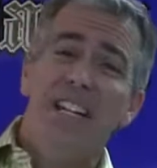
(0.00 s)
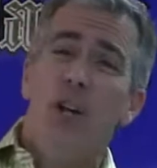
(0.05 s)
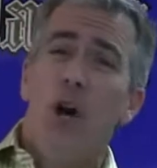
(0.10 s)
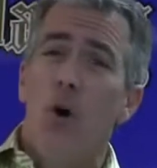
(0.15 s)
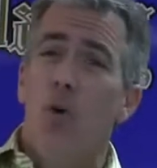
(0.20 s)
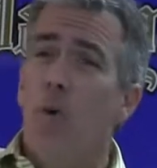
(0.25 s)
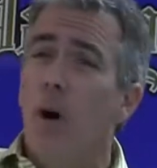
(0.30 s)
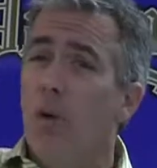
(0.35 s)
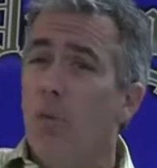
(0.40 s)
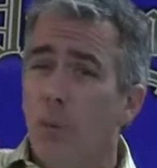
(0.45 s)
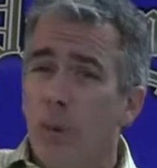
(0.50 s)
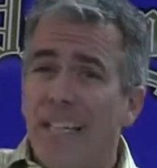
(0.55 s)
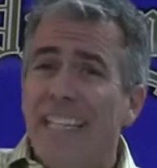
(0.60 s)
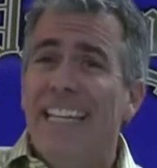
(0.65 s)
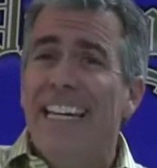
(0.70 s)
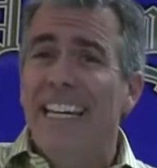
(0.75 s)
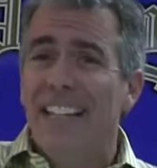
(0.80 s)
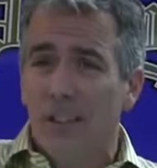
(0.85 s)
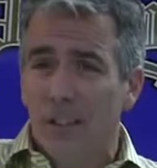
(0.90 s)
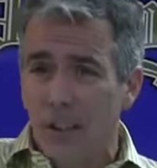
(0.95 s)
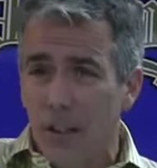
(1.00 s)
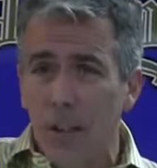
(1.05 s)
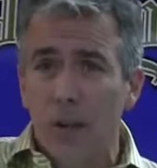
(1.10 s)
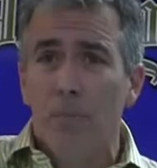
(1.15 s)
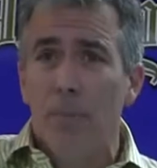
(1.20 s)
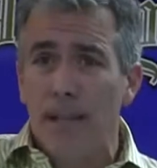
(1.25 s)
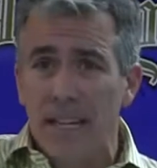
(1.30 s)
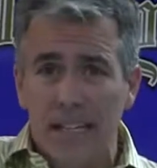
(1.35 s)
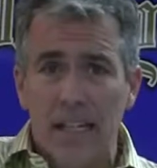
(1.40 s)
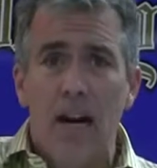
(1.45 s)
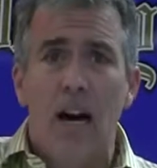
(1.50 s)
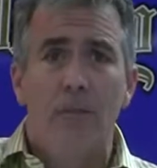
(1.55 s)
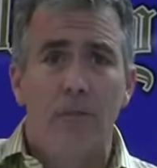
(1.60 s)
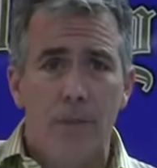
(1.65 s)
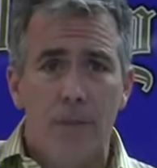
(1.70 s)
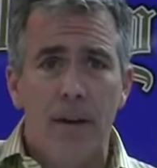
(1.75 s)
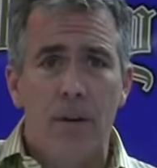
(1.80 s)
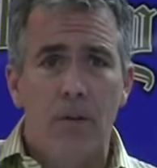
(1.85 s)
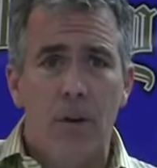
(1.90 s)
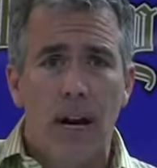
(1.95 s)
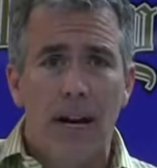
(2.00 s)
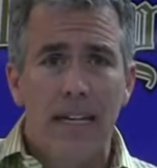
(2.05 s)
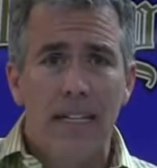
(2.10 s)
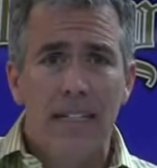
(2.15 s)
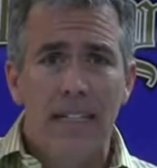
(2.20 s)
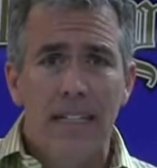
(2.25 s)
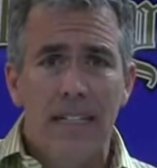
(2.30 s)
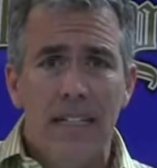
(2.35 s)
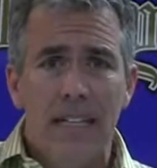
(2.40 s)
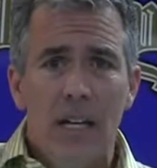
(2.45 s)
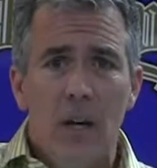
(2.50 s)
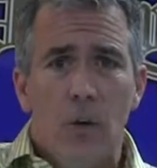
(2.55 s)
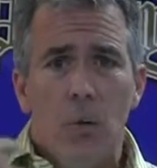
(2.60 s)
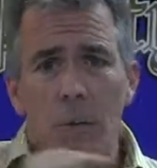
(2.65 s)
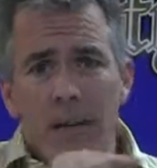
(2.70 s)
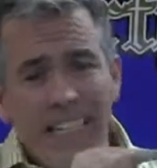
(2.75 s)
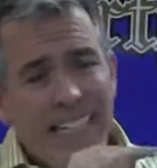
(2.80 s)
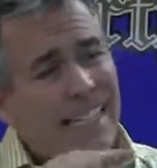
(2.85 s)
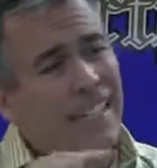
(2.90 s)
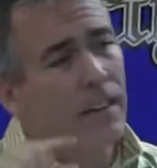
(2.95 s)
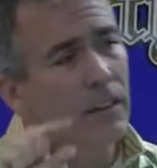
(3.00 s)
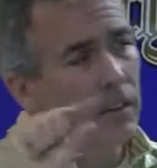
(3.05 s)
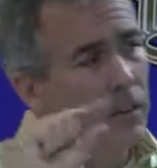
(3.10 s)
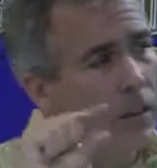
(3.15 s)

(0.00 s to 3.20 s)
you know what, we need a little bit of government, right? We need a